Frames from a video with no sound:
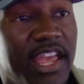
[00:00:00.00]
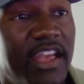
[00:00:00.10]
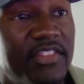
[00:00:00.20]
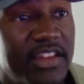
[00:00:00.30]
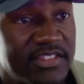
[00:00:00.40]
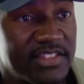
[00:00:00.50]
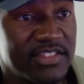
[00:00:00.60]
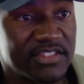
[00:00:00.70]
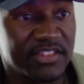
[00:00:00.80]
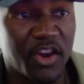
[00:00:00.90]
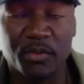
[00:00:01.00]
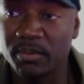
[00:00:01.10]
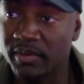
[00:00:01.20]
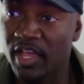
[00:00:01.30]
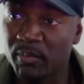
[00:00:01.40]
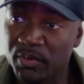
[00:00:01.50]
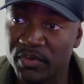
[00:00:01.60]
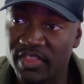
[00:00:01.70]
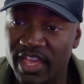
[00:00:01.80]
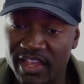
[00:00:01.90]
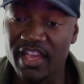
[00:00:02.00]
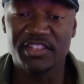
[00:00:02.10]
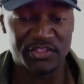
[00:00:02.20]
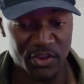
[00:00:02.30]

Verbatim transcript: to have that assistance in the home to be able to help you with that. Mm-hmm.